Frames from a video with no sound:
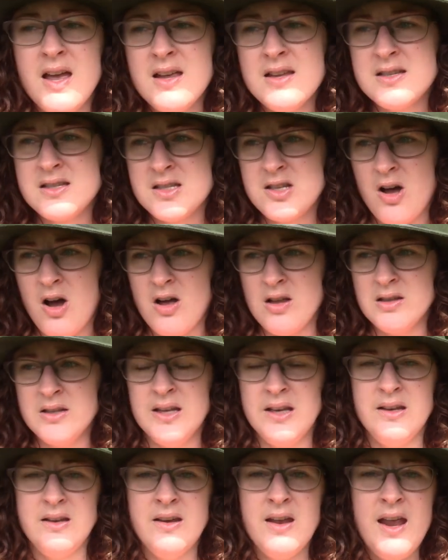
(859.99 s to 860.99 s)

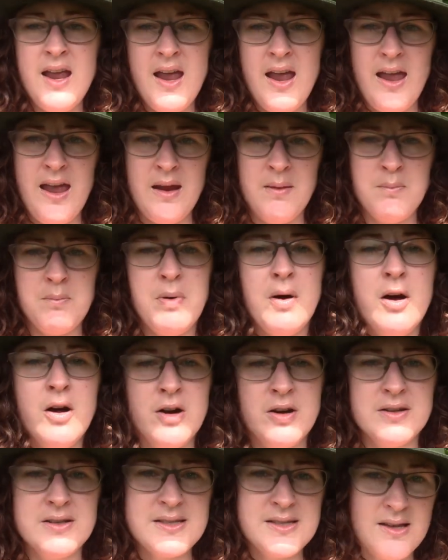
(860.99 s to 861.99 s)
Scotland, and
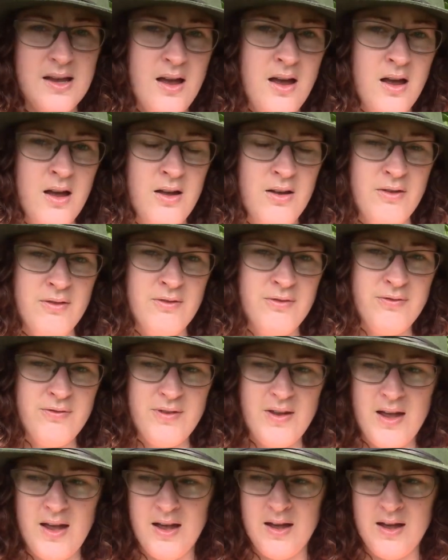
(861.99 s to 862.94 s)
parts of